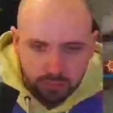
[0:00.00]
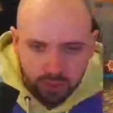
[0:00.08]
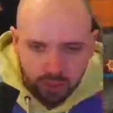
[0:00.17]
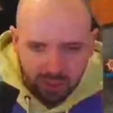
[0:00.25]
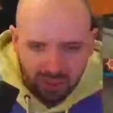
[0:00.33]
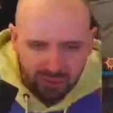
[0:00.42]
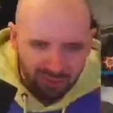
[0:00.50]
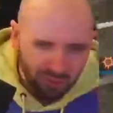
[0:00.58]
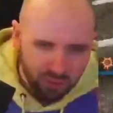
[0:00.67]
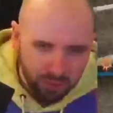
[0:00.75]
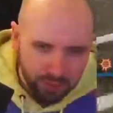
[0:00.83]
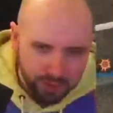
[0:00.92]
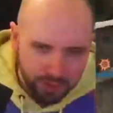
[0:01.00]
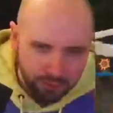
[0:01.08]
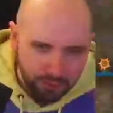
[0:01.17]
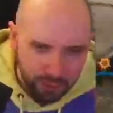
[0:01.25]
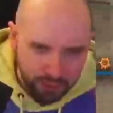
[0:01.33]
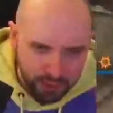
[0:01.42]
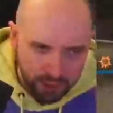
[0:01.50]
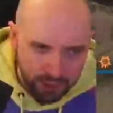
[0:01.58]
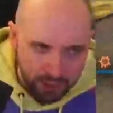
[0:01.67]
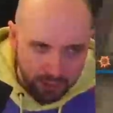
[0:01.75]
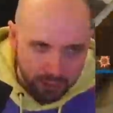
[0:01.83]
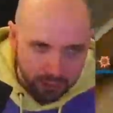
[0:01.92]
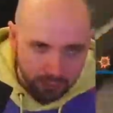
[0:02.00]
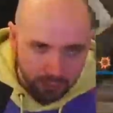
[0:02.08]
Would have been difficult to get that, but...